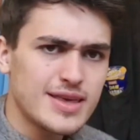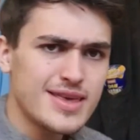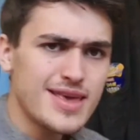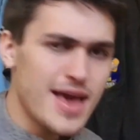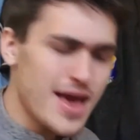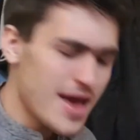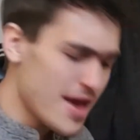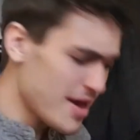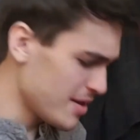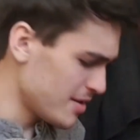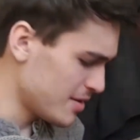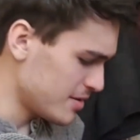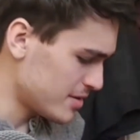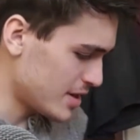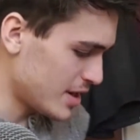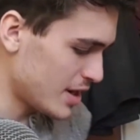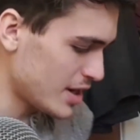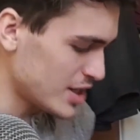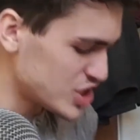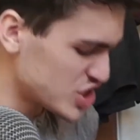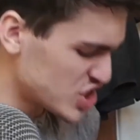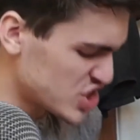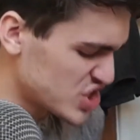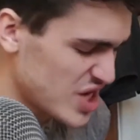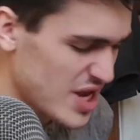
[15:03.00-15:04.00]
Yeah,
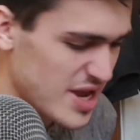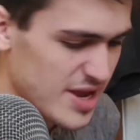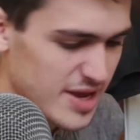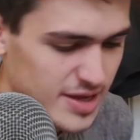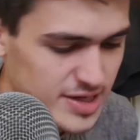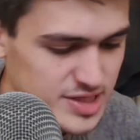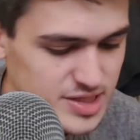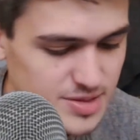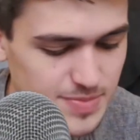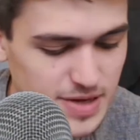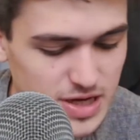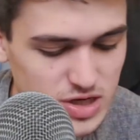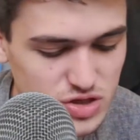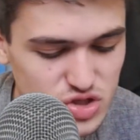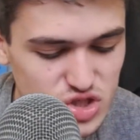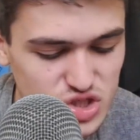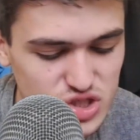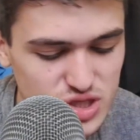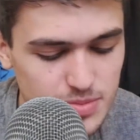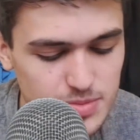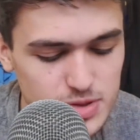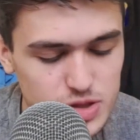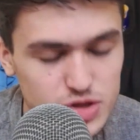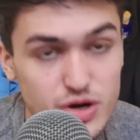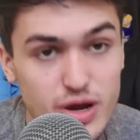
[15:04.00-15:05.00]
I'd say it's about
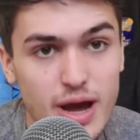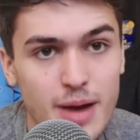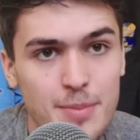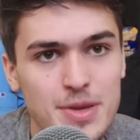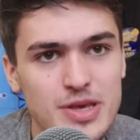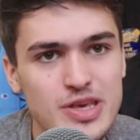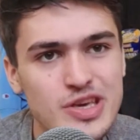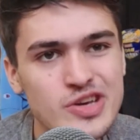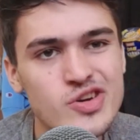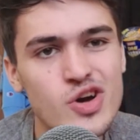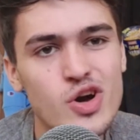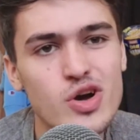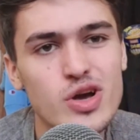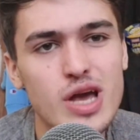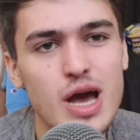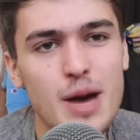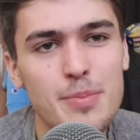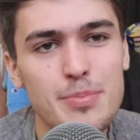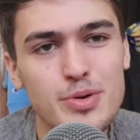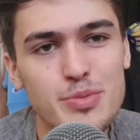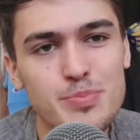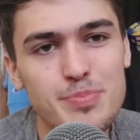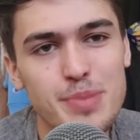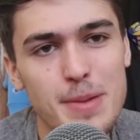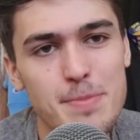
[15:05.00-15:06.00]
symmetry. I mean, you got a
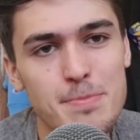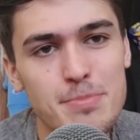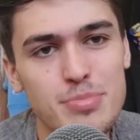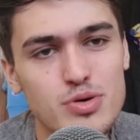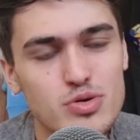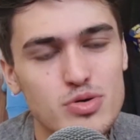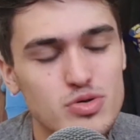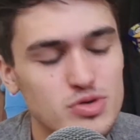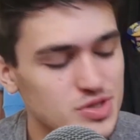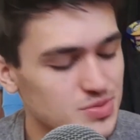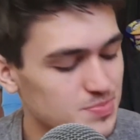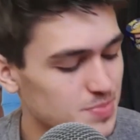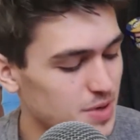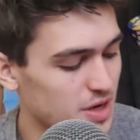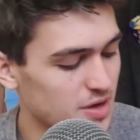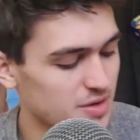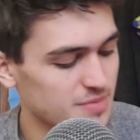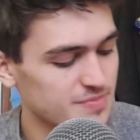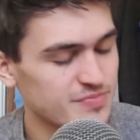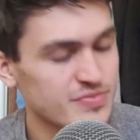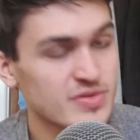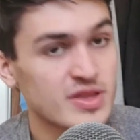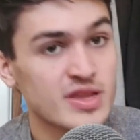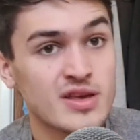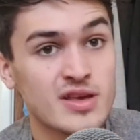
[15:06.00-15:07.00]
couple pimples, but
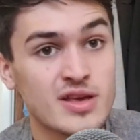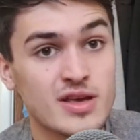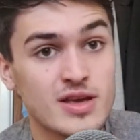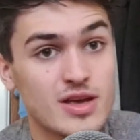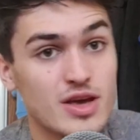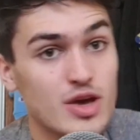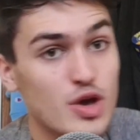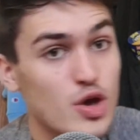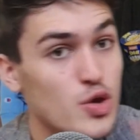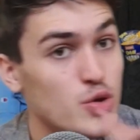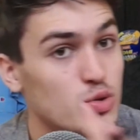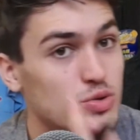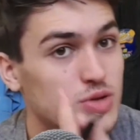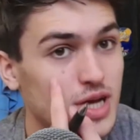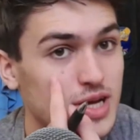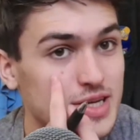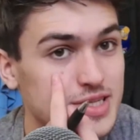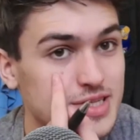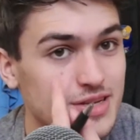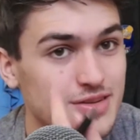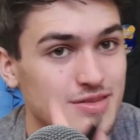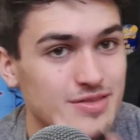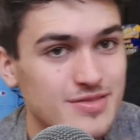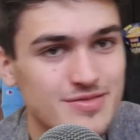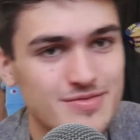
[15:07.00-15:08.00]
who
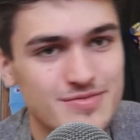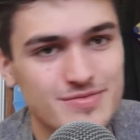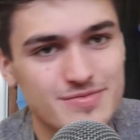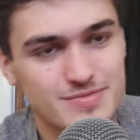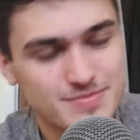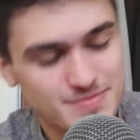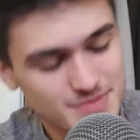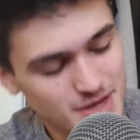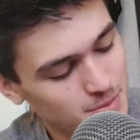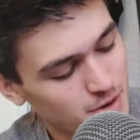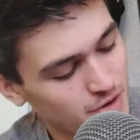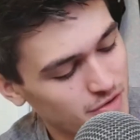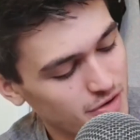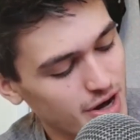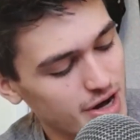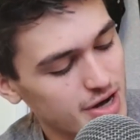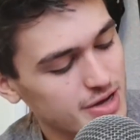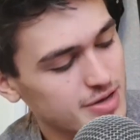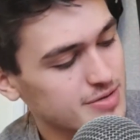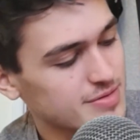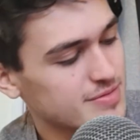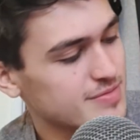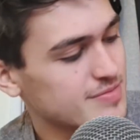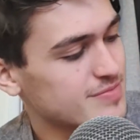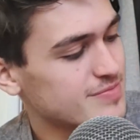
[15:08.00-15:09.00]
doesn't? Am I
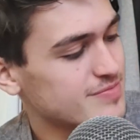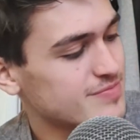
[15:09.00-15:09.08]
right?